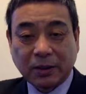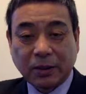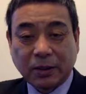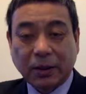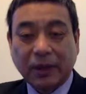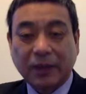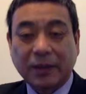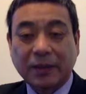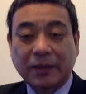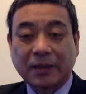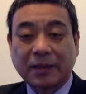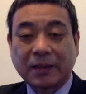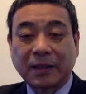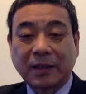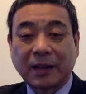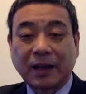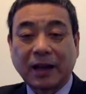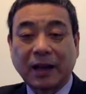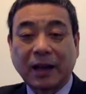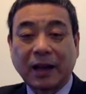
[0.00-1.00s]
one is
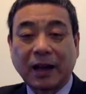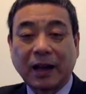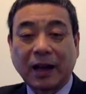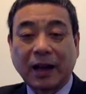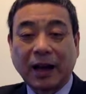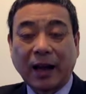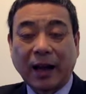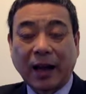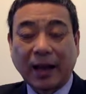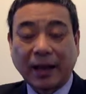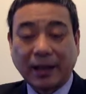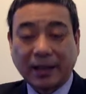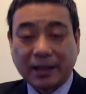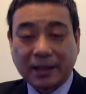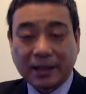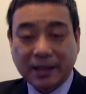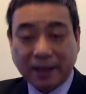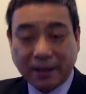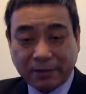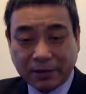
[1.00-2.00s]
IT
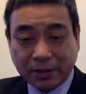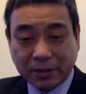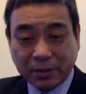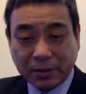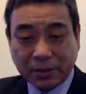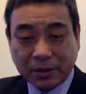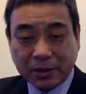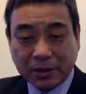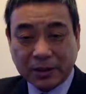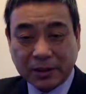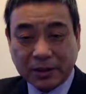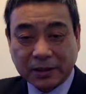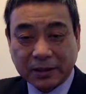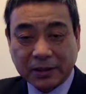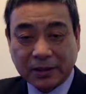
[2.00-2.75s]
Savvy book,